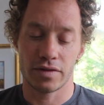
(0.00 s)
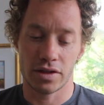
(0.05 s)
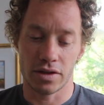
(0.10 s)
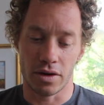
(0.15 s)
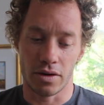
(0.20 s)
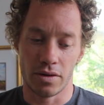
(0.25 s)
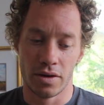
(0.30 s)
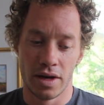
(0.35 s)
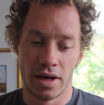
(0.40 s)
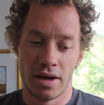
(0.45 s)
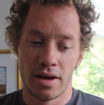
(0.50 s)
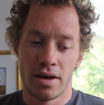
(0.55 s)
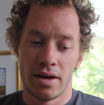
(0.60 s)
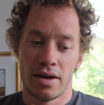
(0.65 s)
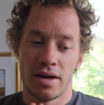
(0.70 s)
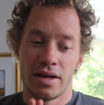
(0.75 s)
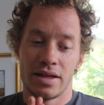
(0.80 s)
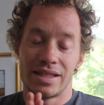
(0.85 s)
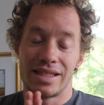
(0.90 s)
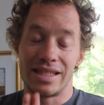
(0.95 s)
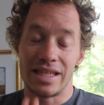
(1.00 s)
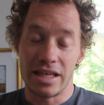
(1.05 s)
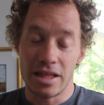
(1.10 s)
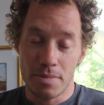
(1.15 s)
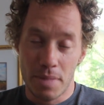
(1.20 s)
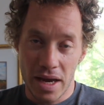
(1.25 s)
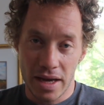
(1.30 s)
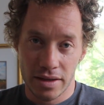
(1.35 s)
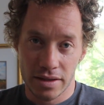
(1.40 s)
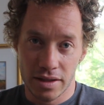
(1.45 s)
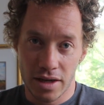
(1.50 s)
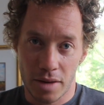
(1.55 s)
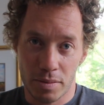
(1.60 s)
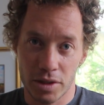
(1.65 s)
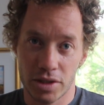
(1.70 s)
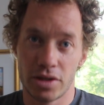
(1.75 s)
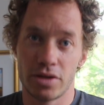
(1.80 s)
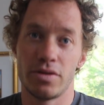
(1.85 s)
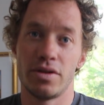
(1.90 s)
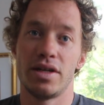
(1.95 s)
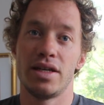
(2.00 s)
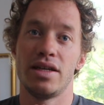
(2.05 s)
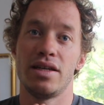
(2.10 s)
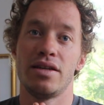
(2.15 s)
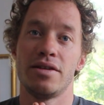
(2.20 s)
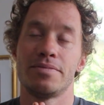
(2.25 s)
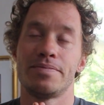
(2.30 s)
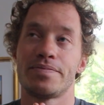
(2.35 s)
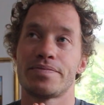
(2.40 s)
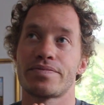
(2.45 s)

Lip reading: So see the pain as an opportunity.